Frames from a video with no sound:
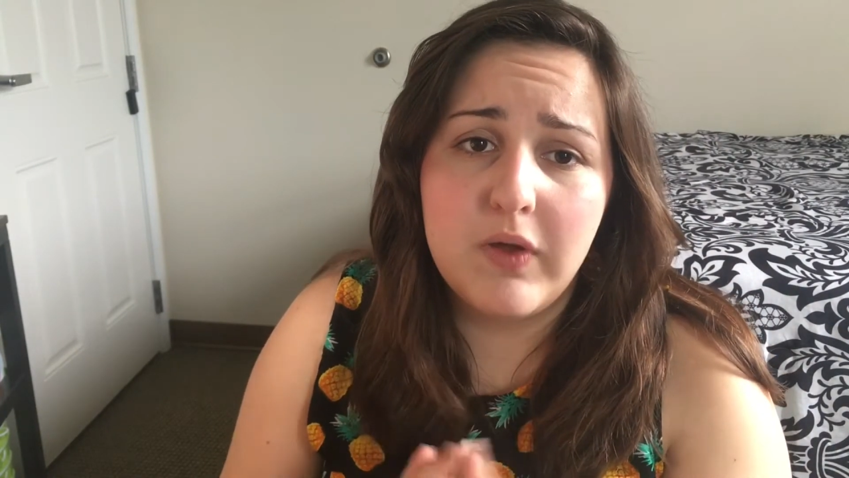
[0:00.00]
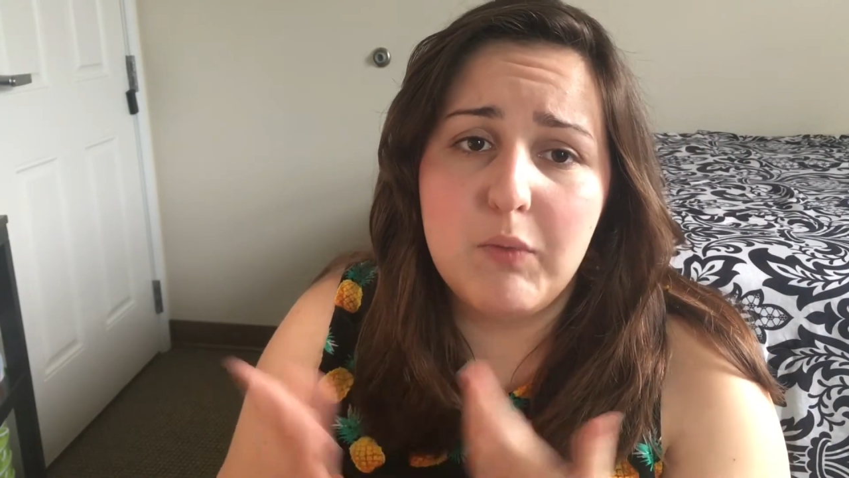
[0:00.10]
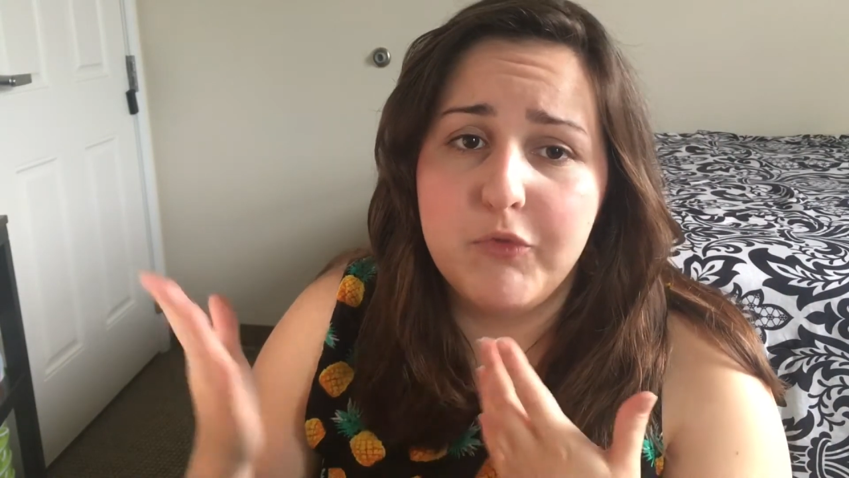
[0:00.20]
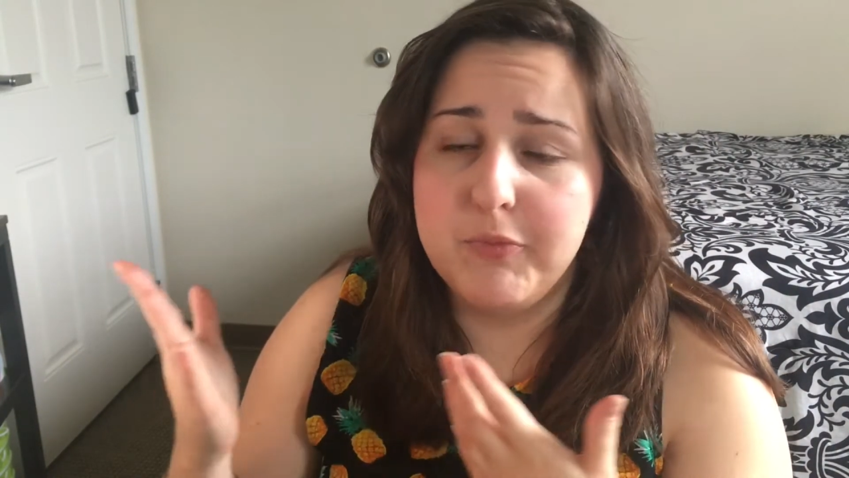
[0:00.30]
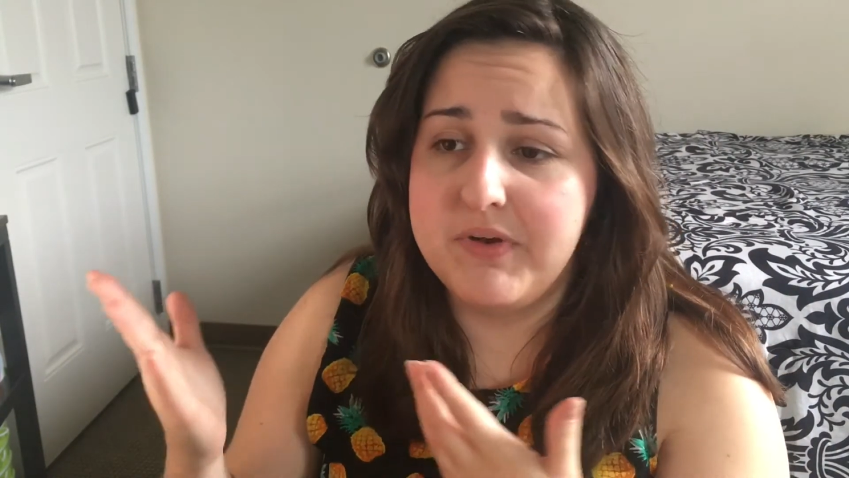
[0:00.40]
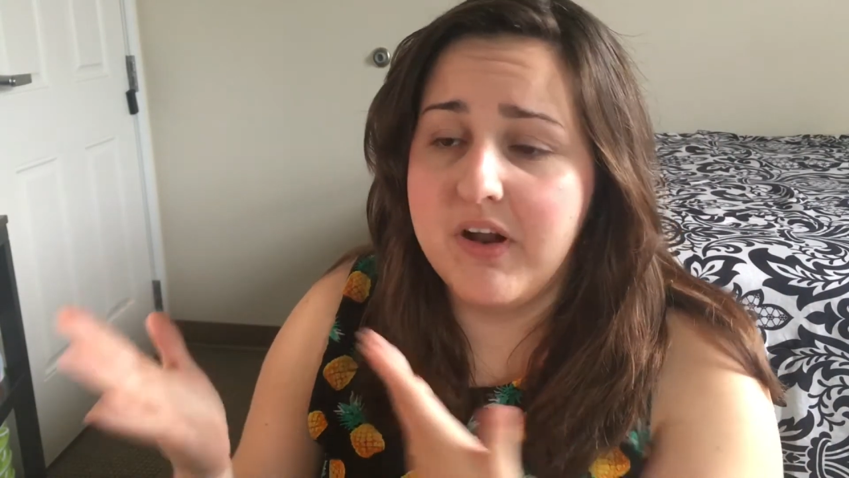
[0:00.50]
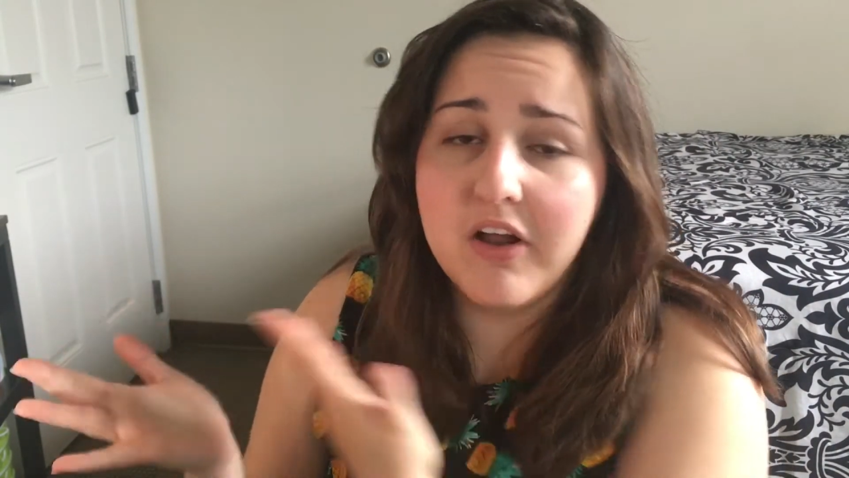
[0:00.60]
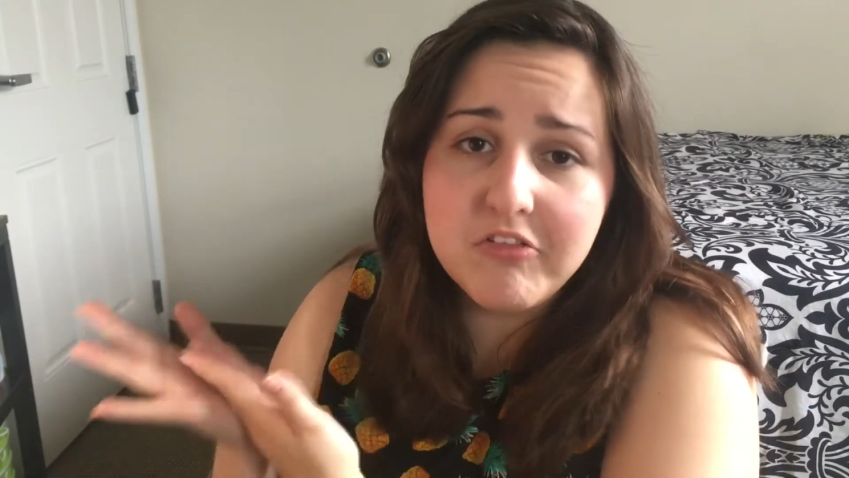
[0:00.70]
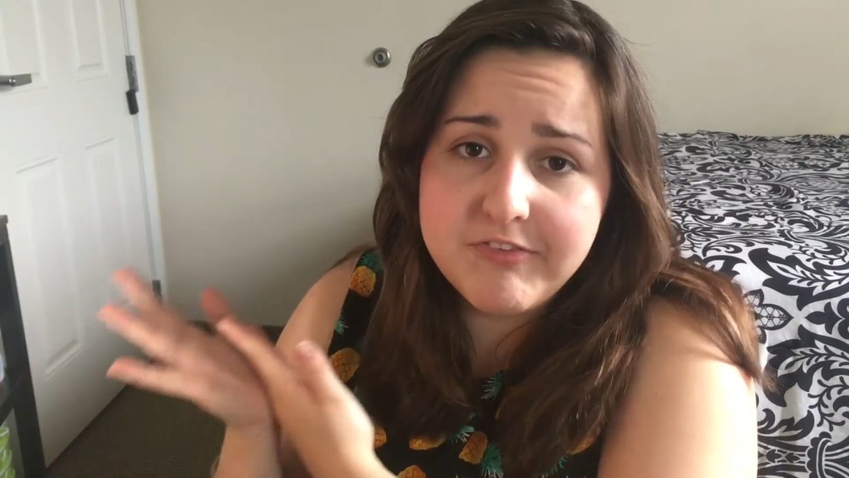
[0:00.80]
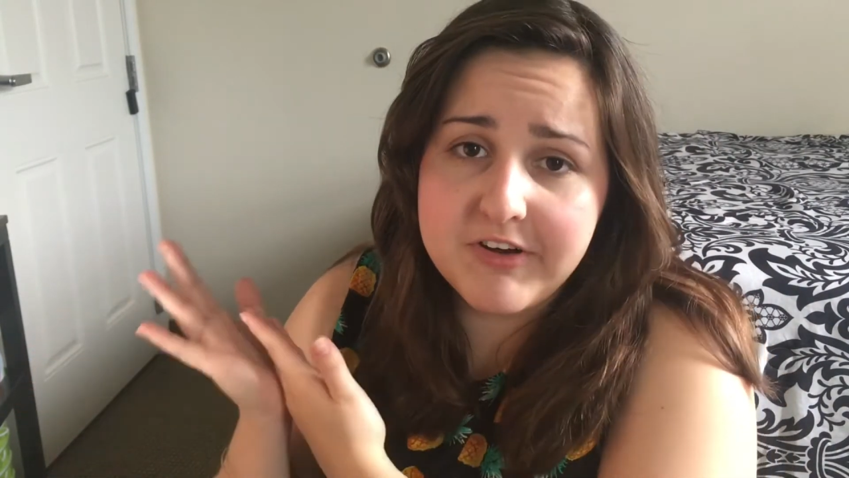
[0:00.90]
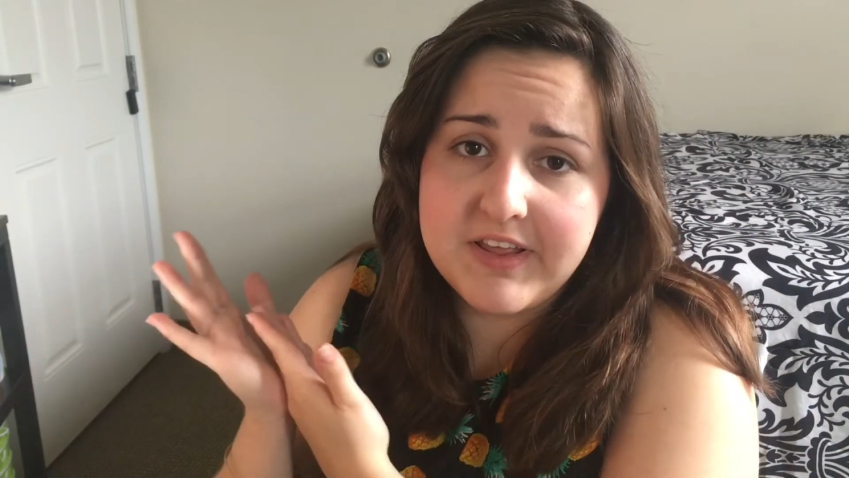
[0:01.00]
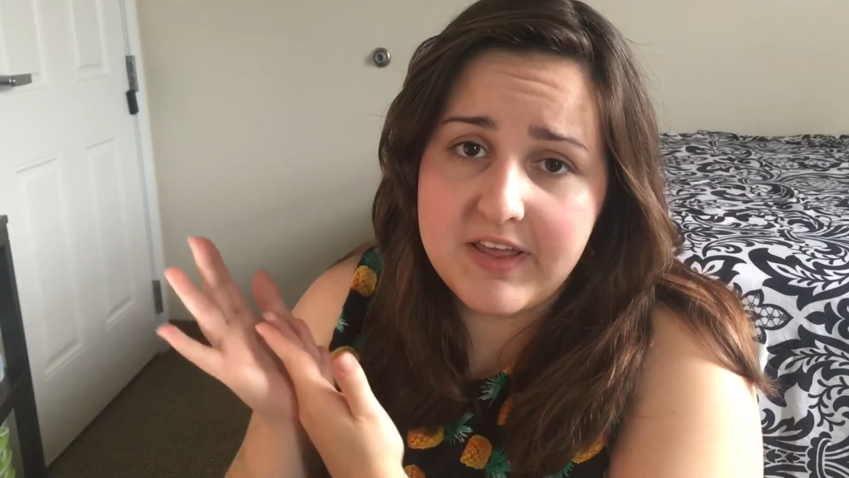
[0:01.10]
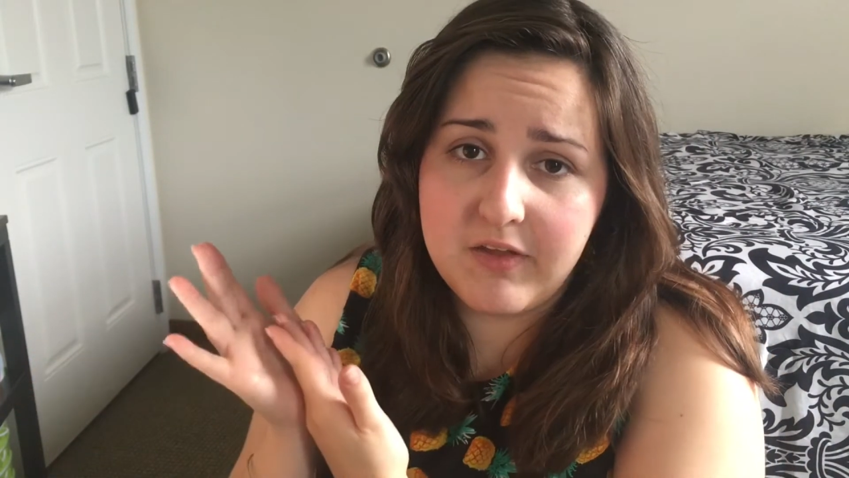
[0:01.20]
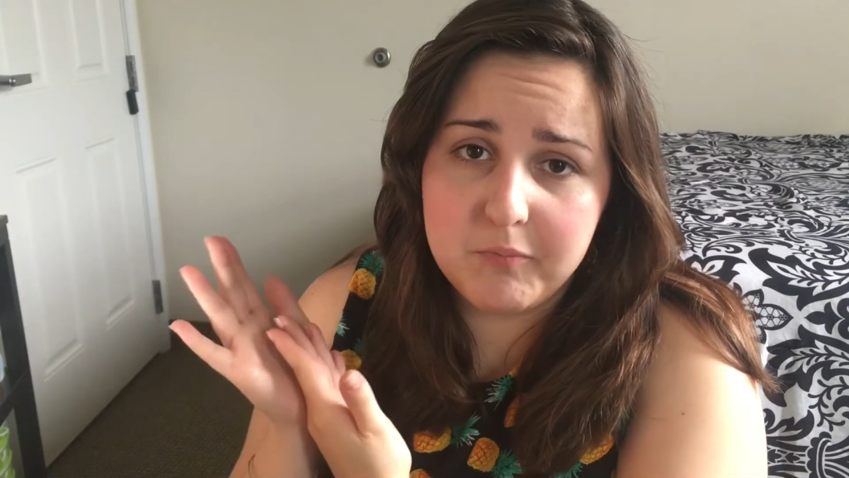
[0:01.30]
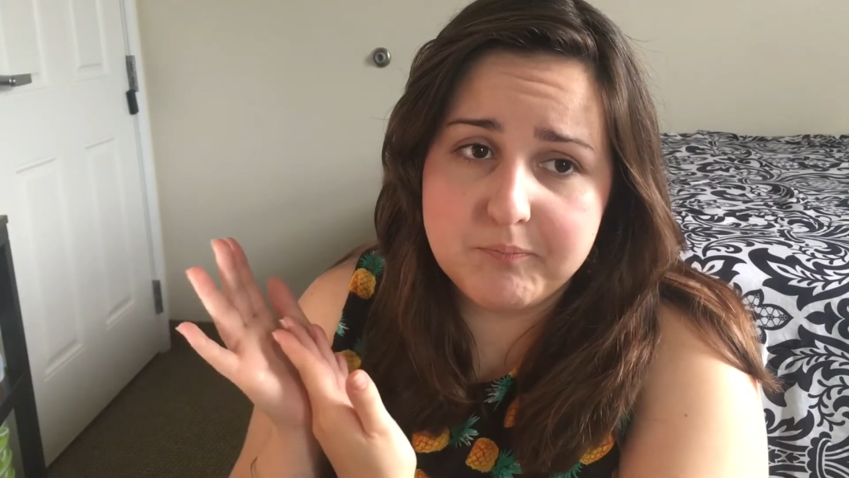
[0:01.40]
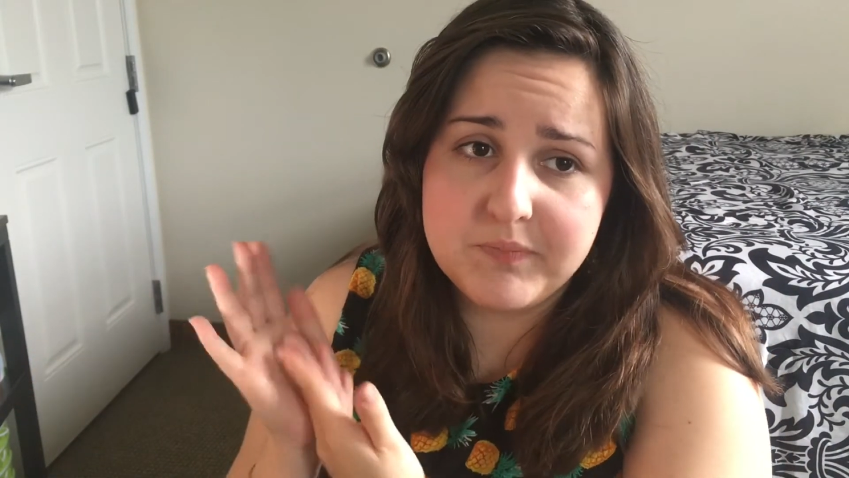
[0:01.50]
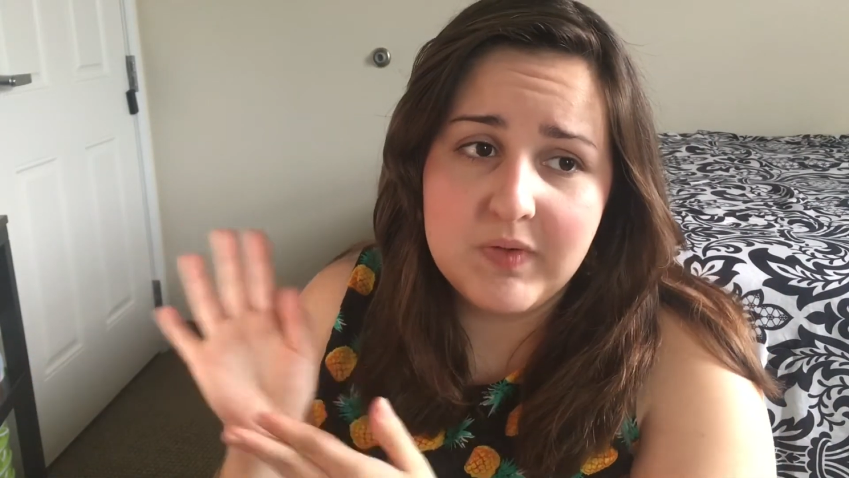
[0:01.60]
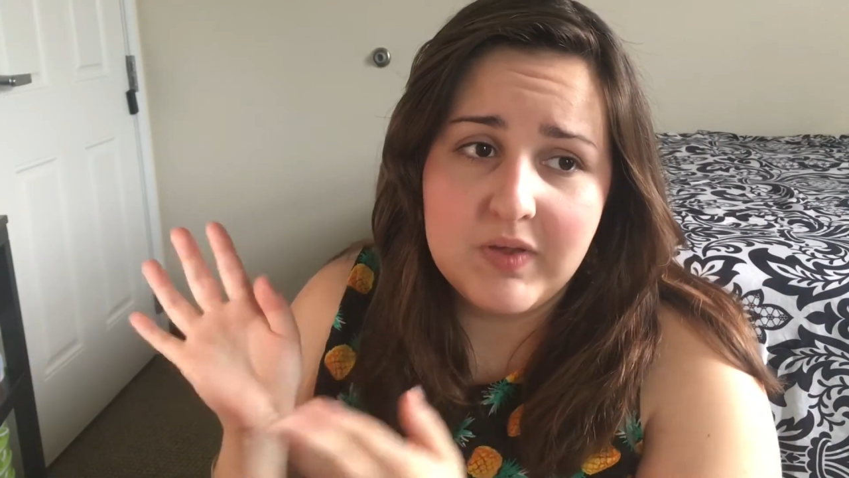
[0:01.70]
It would have been unfair to him.